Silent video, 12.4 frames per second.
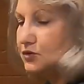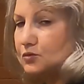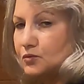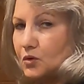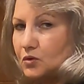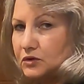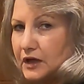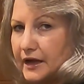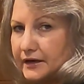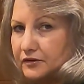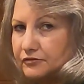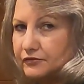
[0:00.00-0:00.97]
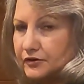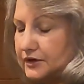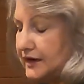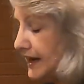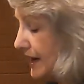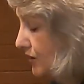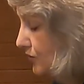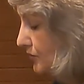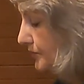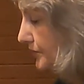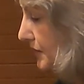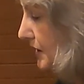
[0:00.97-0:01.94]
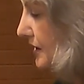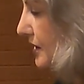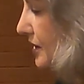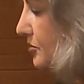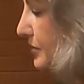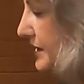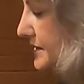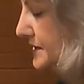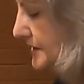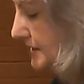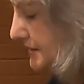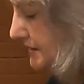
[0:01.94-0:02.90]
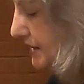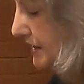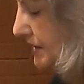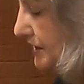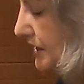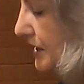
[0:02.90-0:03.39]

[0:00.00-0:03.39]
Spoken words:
the roll line for now. I'll base this in